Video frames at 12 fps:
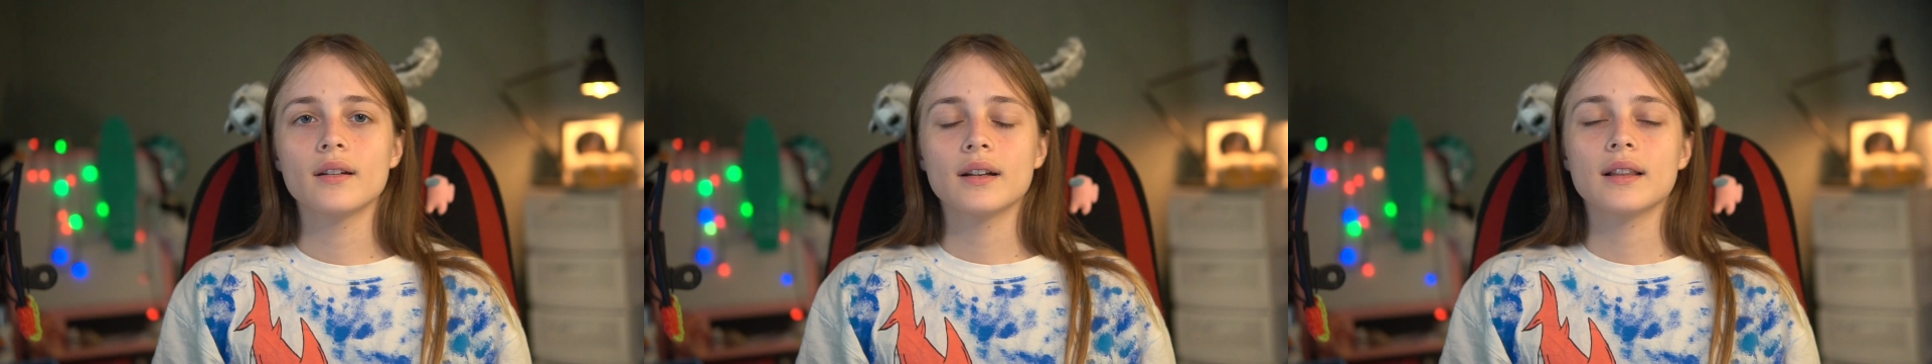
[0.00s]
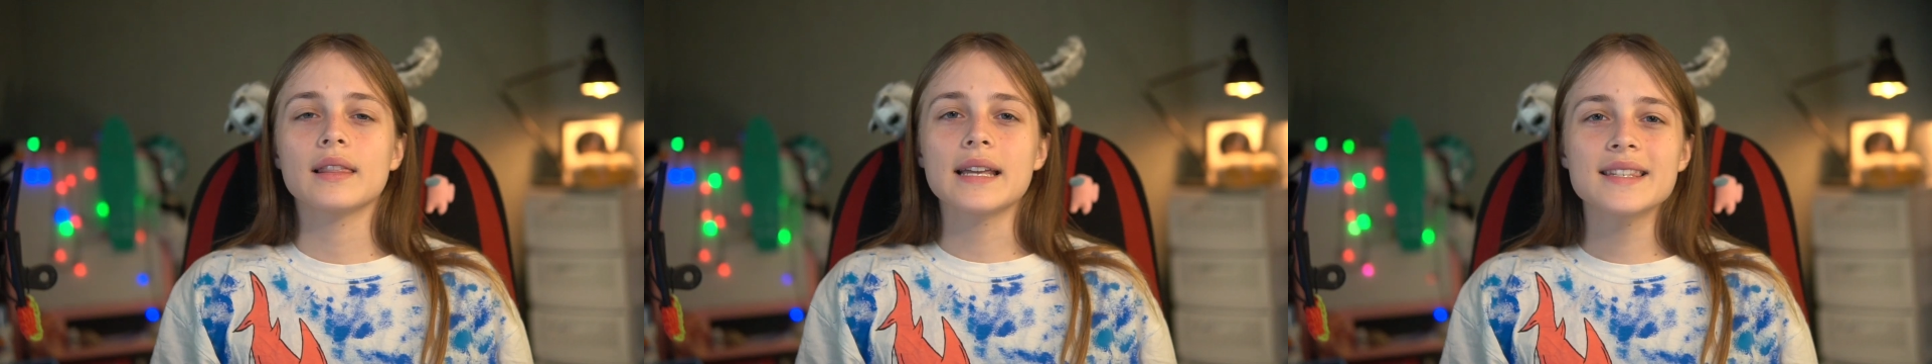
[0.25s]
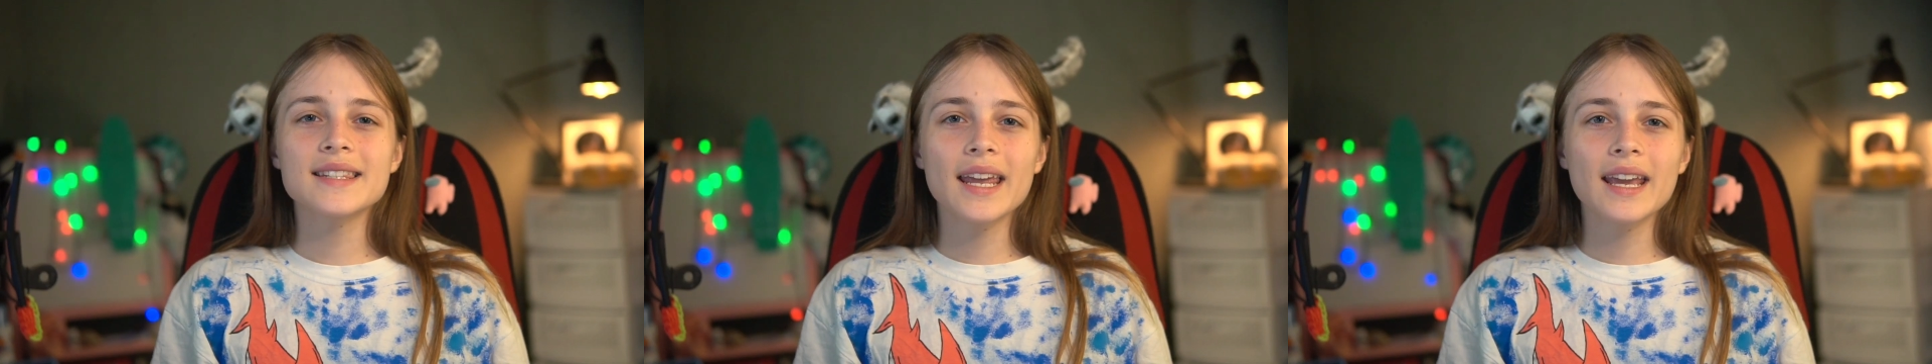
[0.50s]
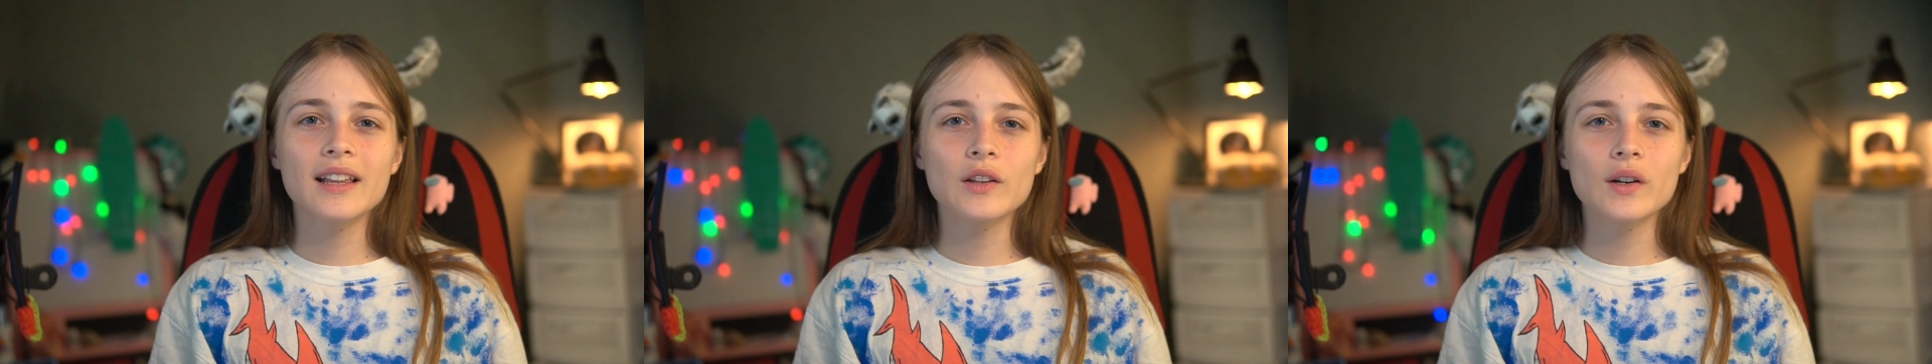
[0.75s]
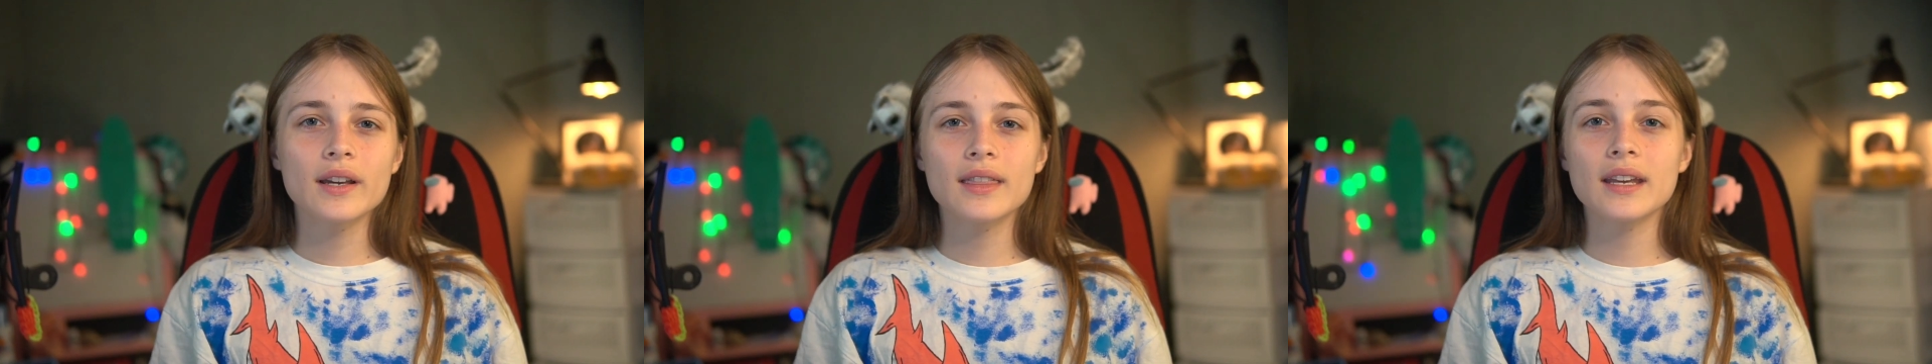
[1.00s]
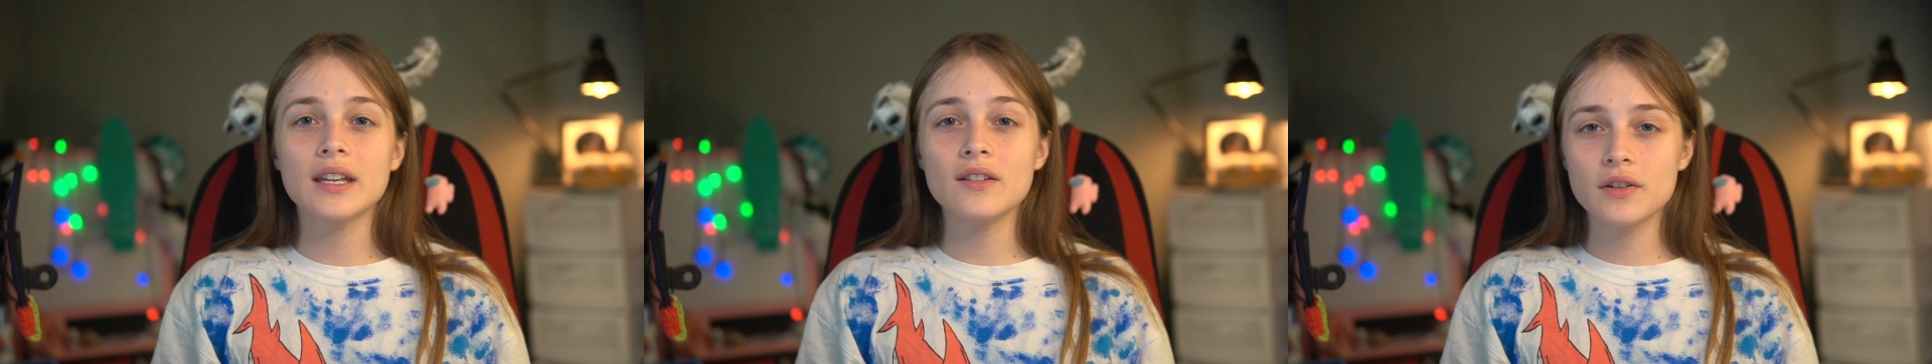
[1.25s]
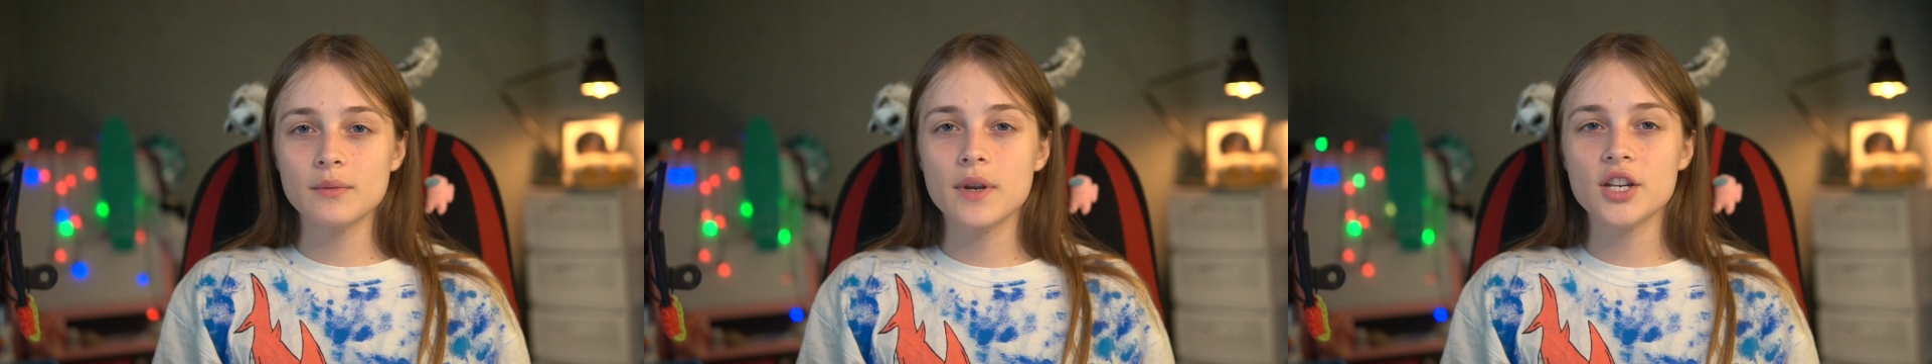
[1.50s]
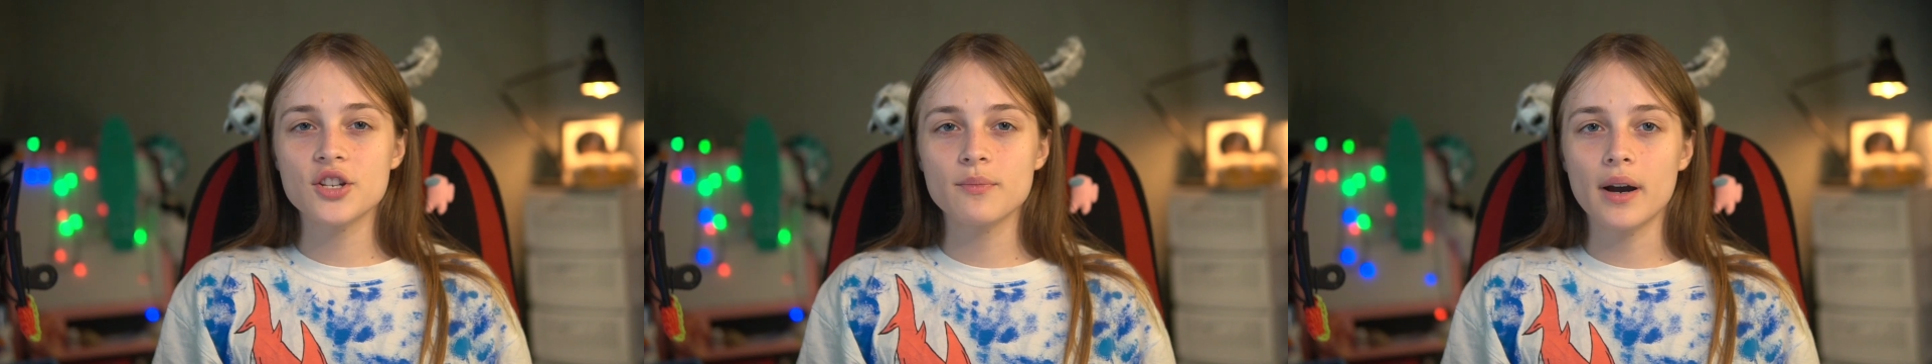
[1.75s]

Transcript: Let's take a look at the information